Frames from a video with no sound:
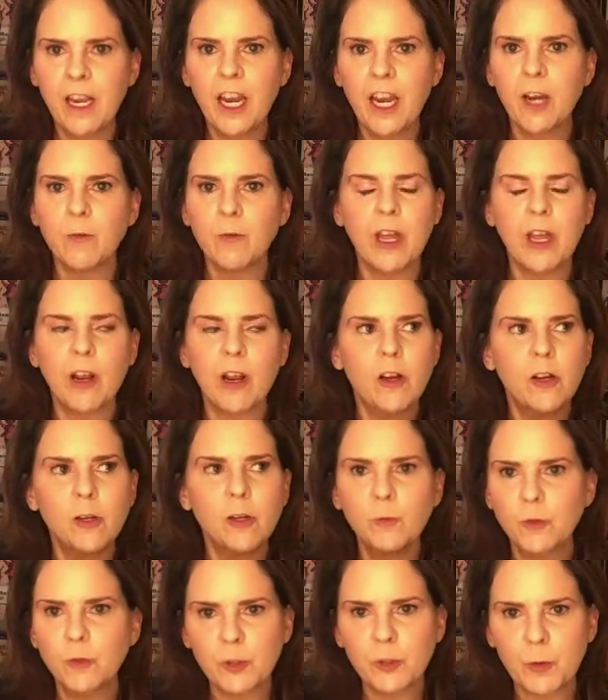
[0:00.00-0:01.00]
It, they
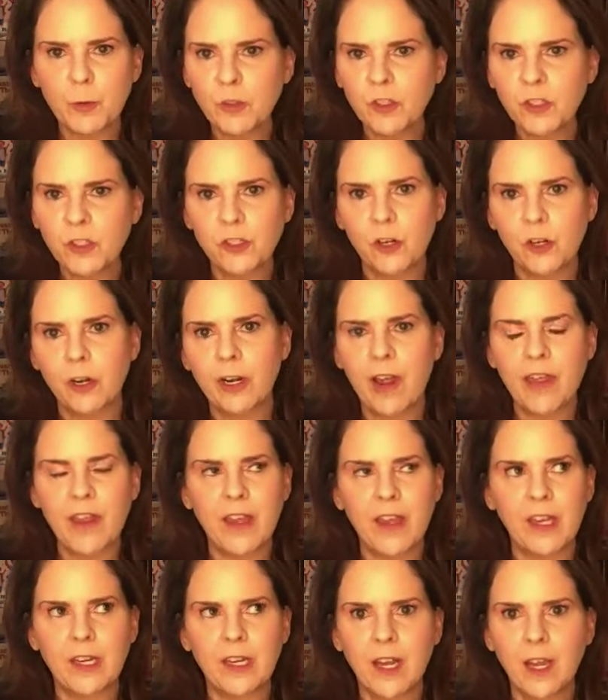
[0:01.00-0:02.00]
all were supposed to start, I
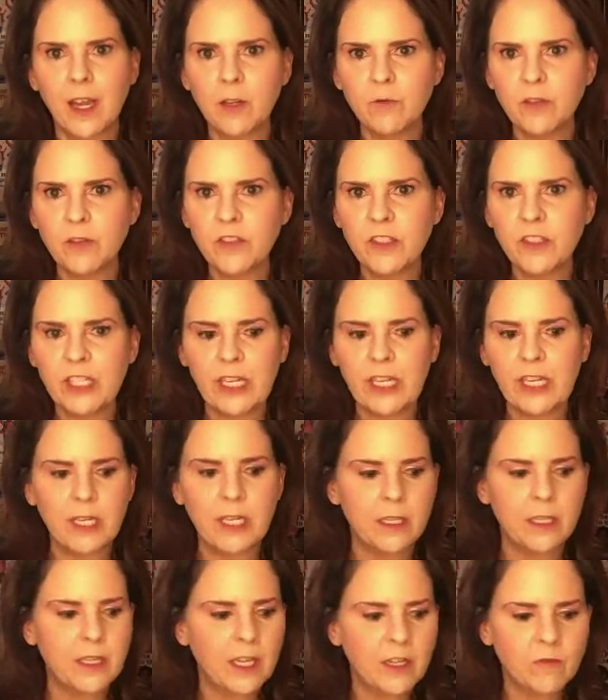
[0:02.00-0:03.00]
think, at 9:15,
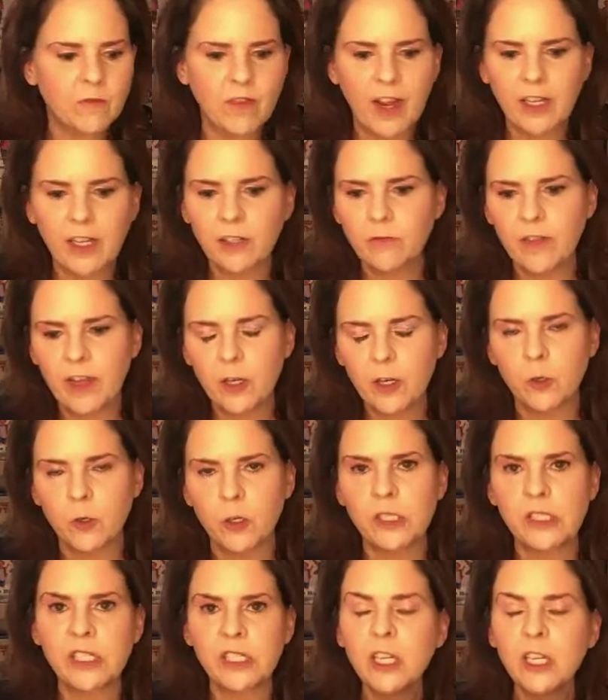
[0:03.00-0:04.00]
and they invited
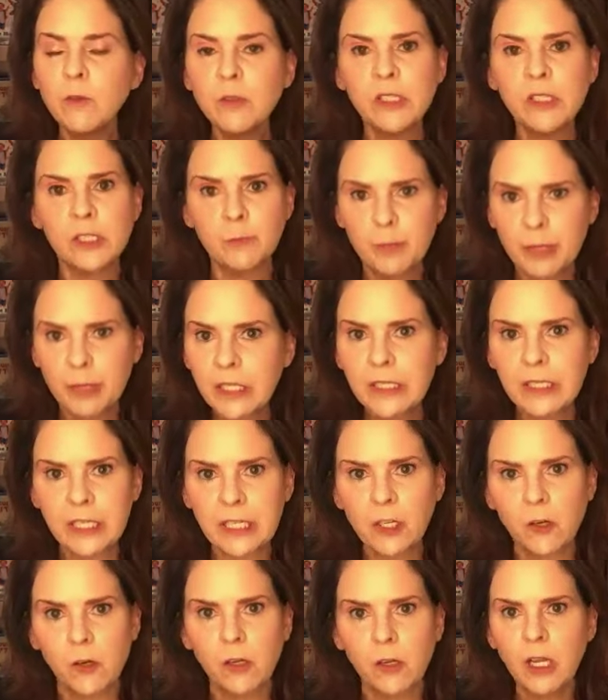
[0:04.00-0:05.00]
veterans, and it was this big
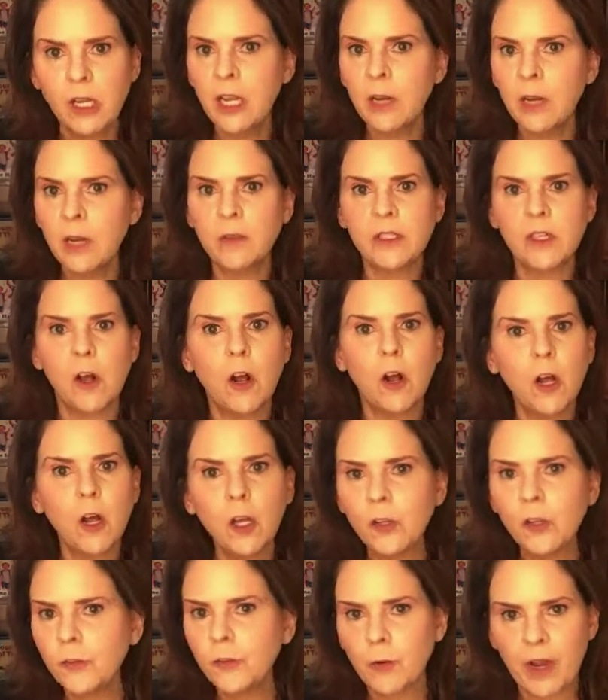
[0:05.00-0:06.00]
deal. It was
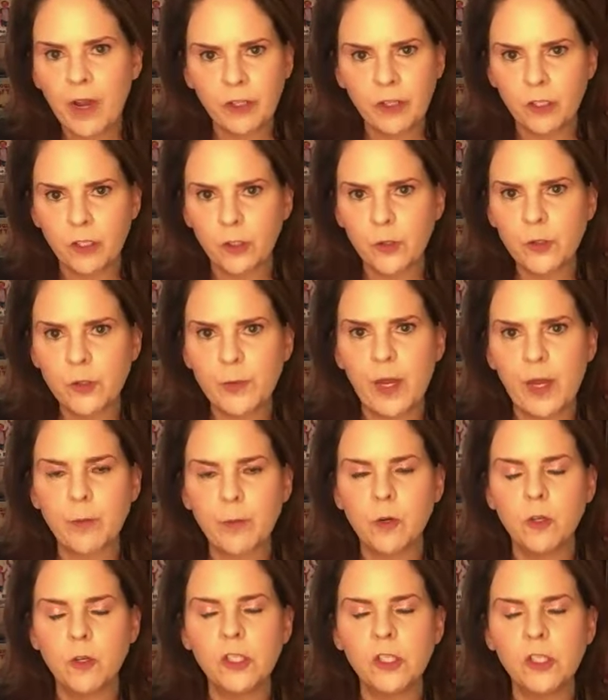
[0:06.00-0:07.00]
all throughout the
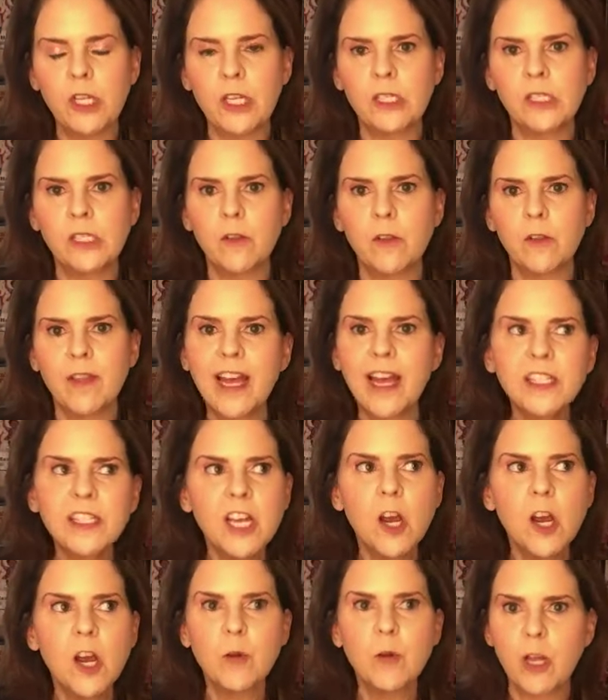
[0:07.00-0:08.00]
newspapers, and so that's
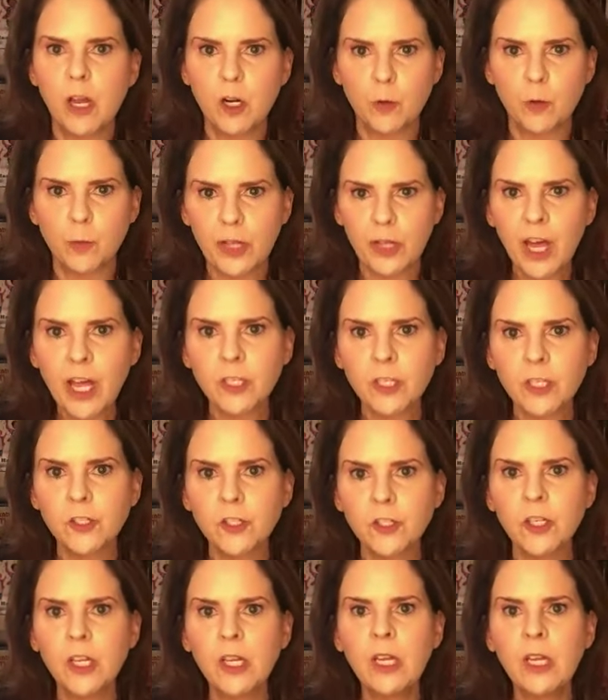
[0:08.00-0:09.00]
how we got our
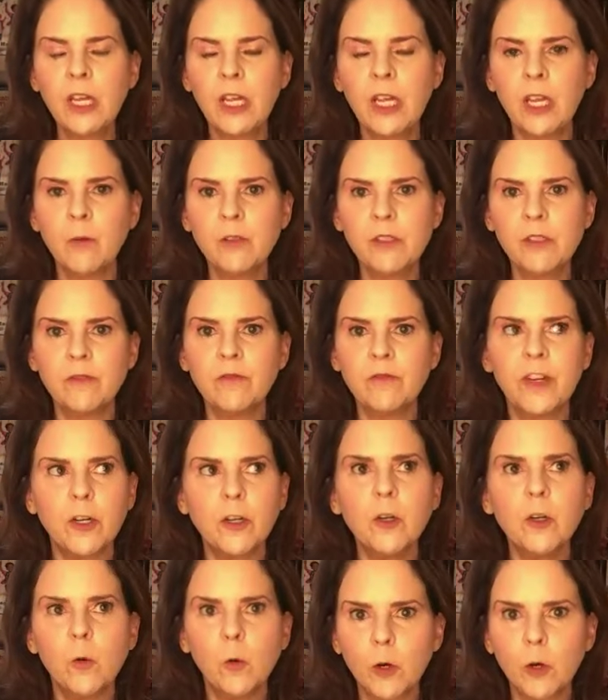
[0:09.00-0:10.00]
pledge. It was a
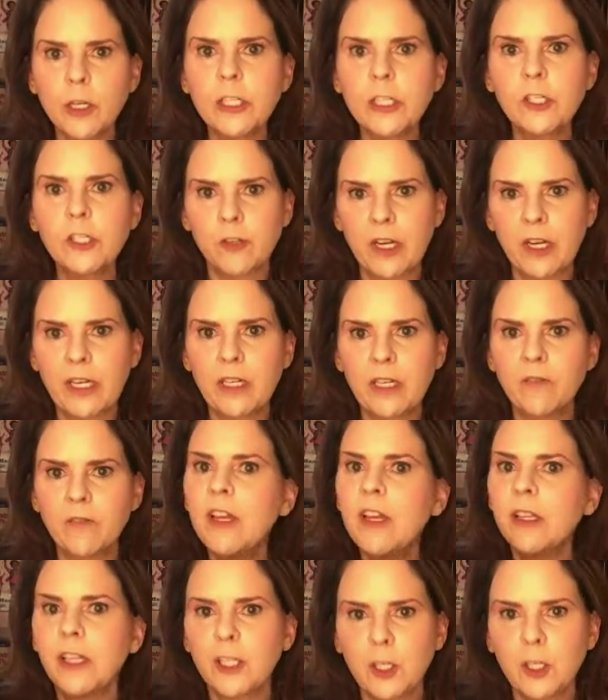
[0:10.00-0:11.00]
very orchestrated
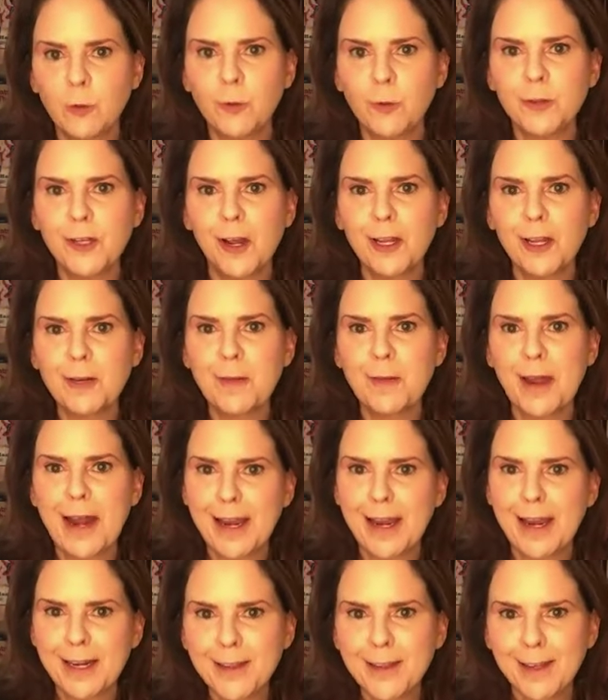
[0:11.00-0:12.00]
event, like you were talking about,
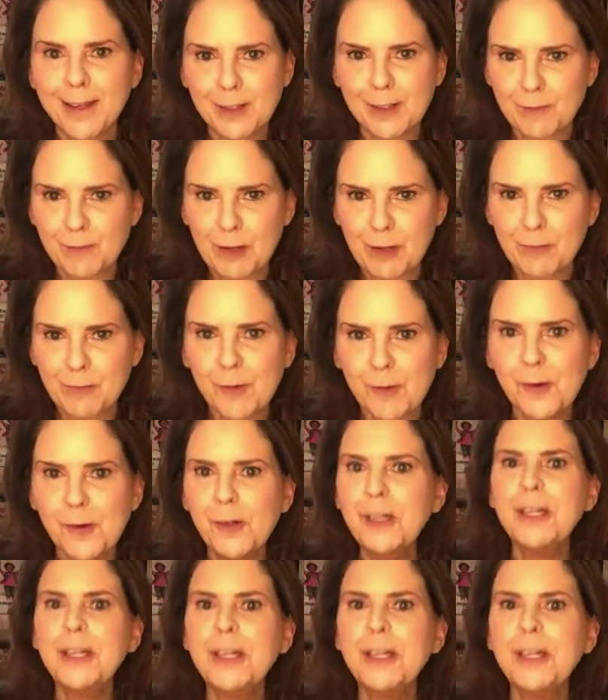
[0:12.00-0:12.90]
80,000 people.